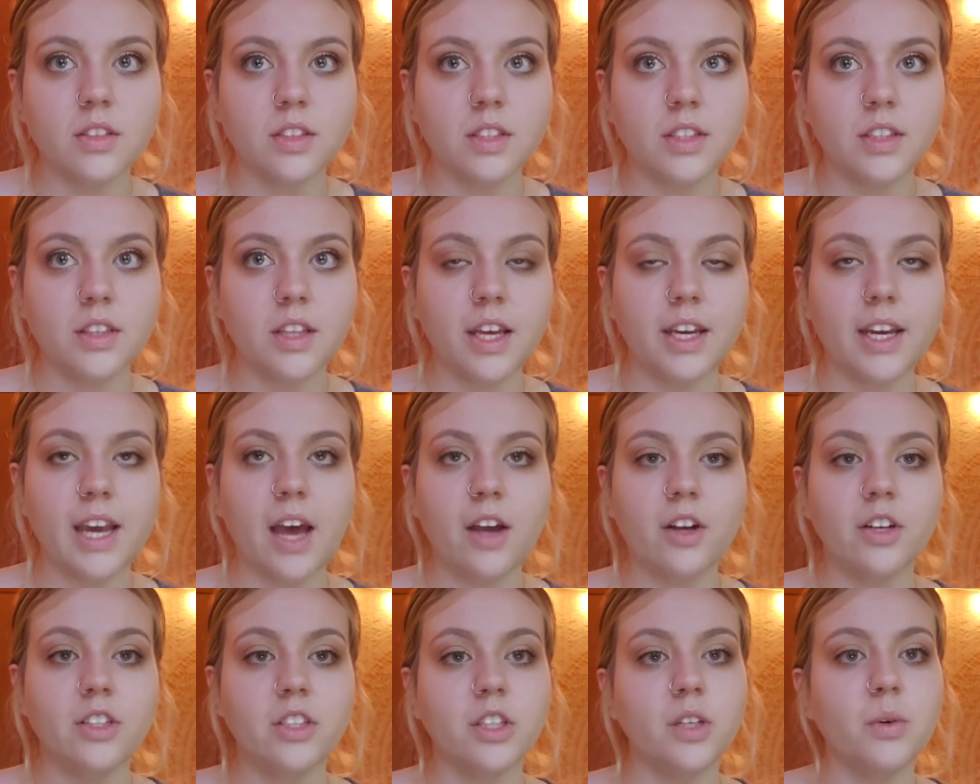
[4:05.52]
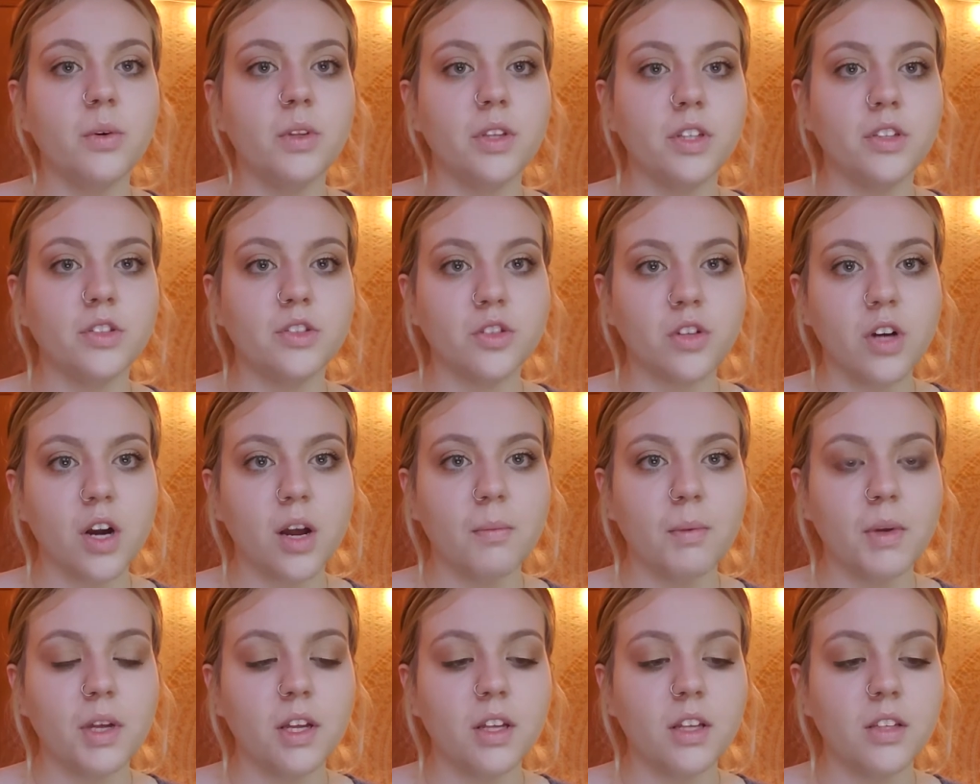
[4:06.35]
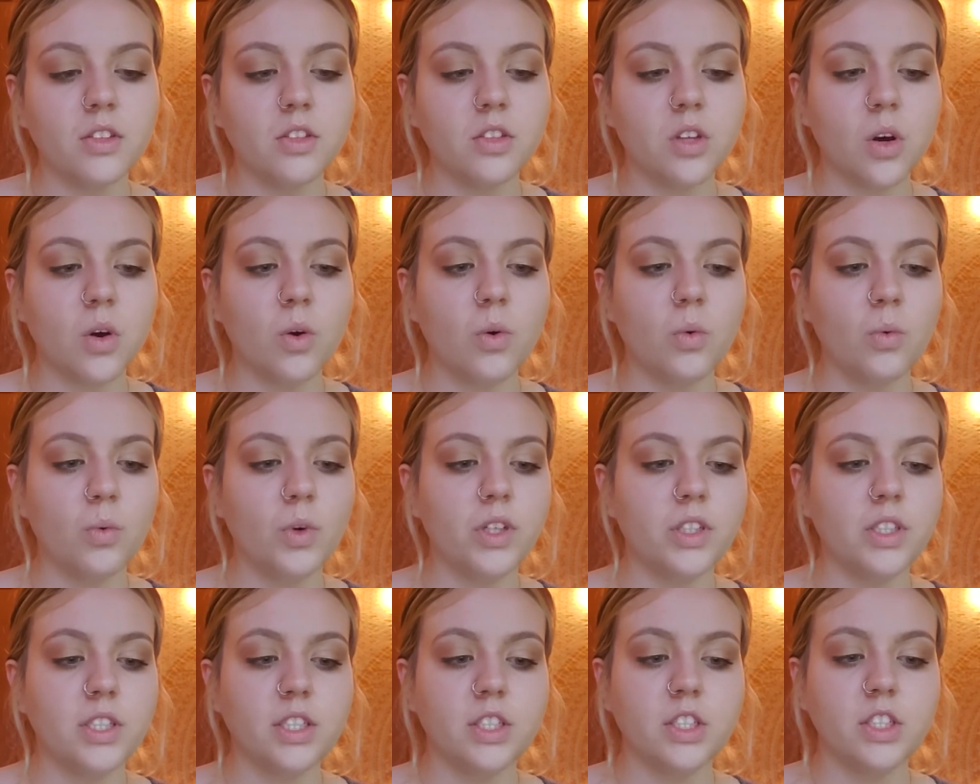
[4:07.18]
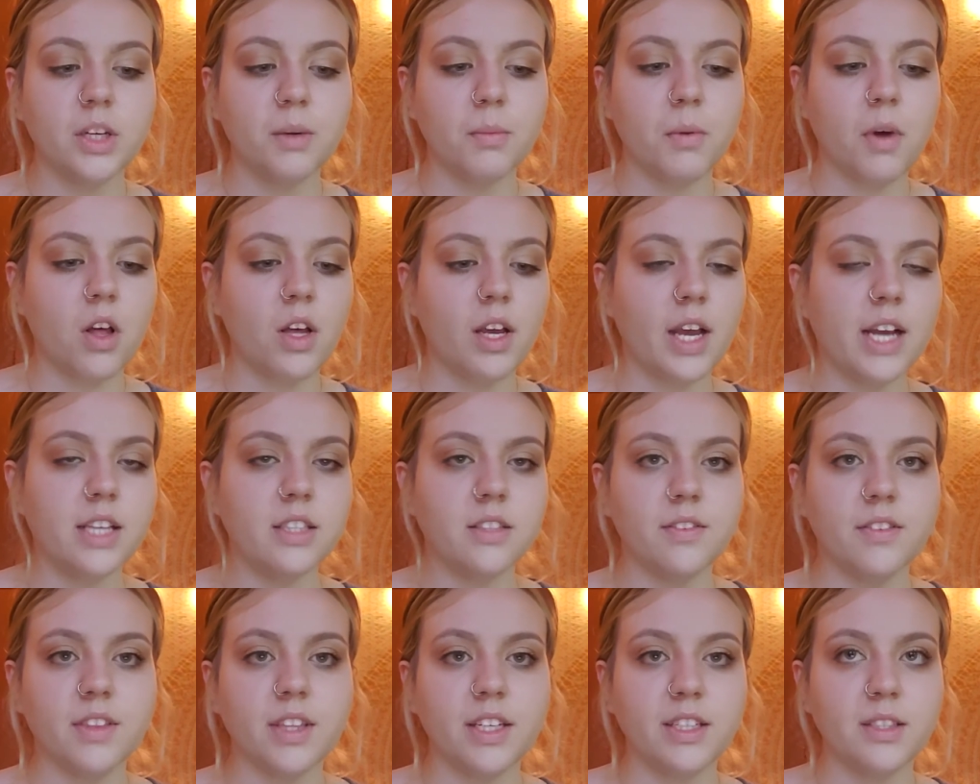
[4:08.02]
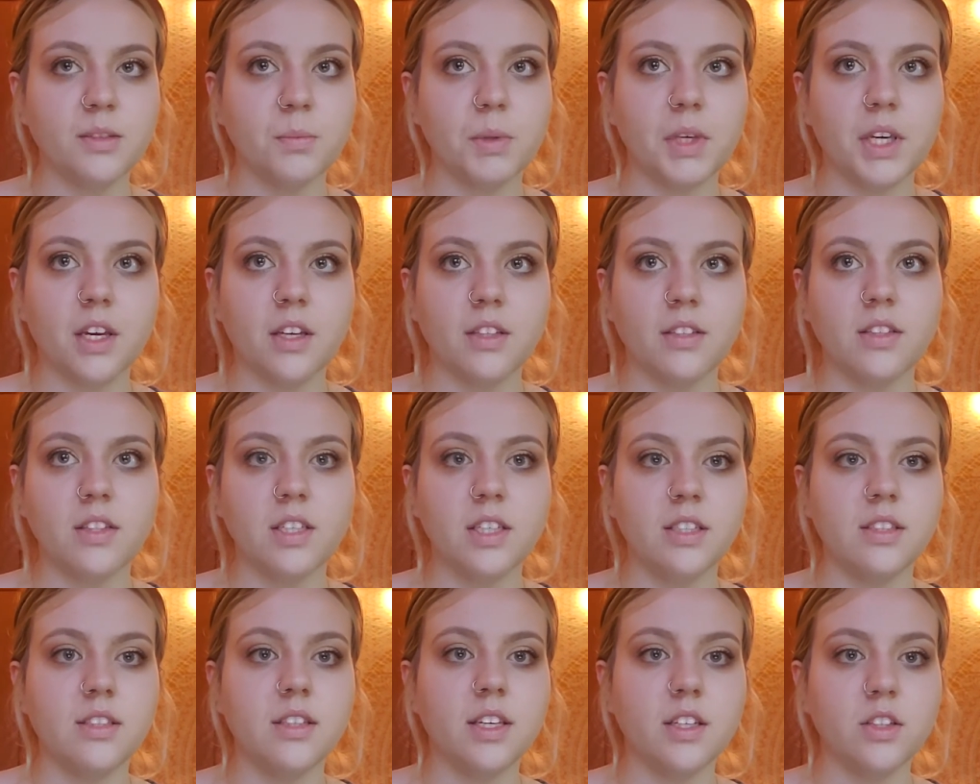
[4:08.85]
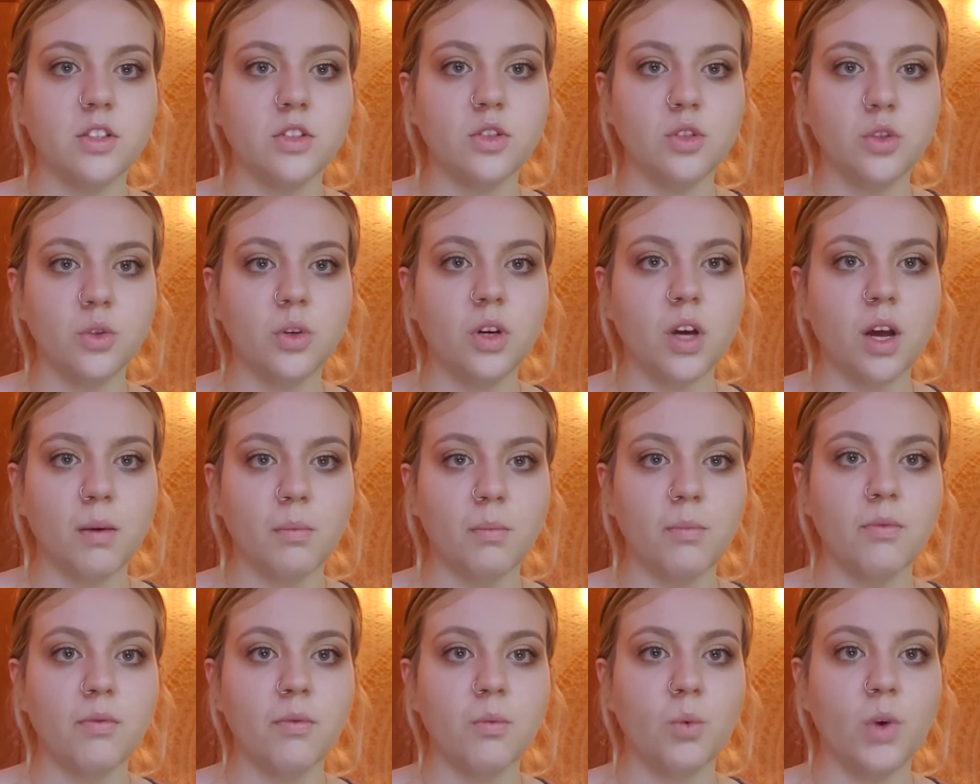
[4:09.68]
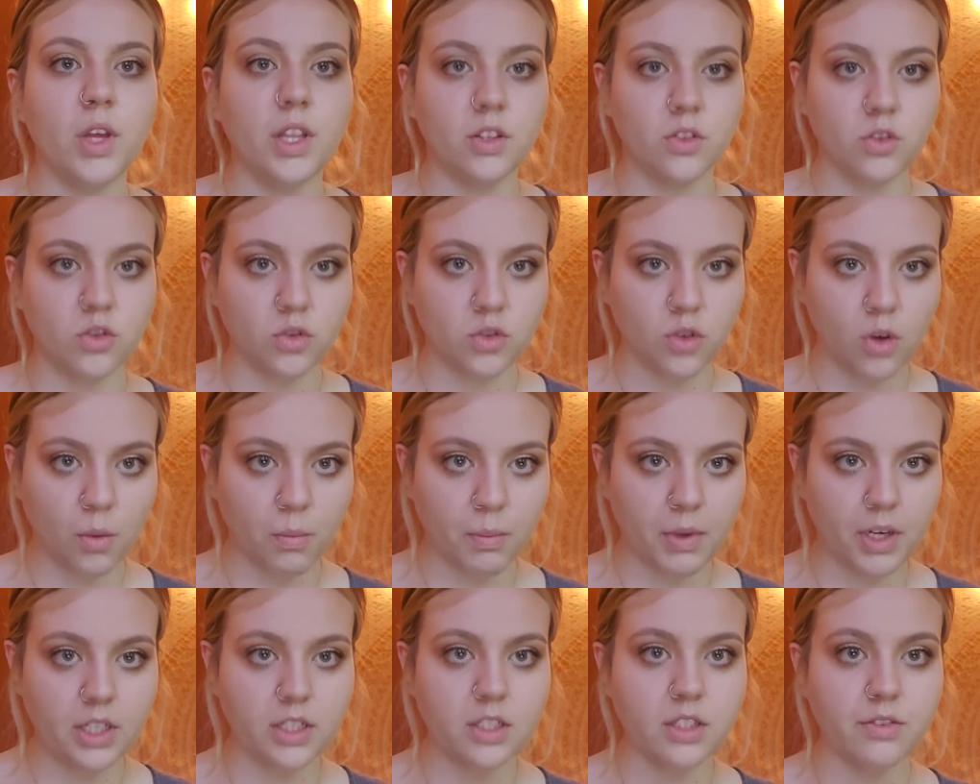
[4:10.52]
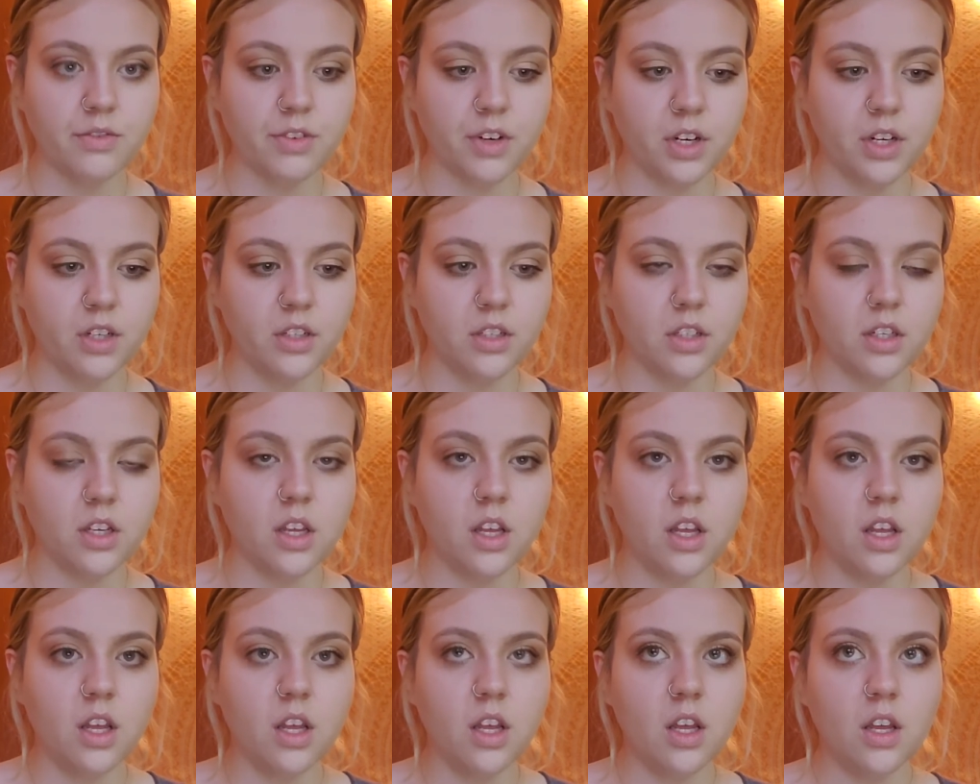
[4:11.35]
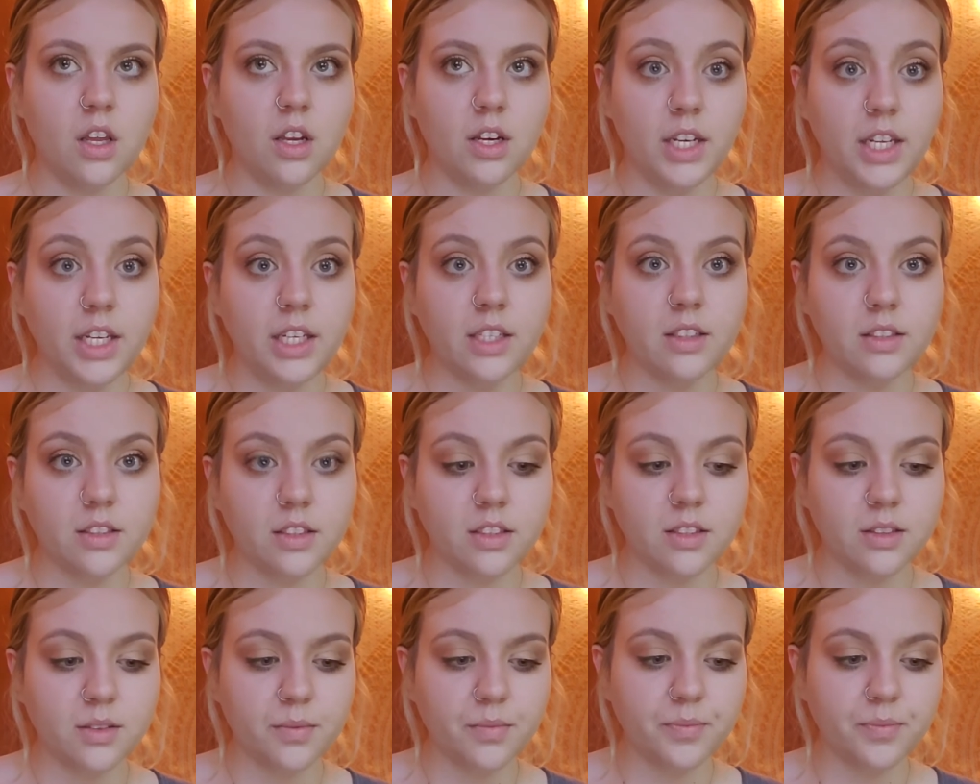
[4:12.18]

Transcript: like how to deal with his trauma. So we're teaching him all kinds of things because these kids do come with so many different needs.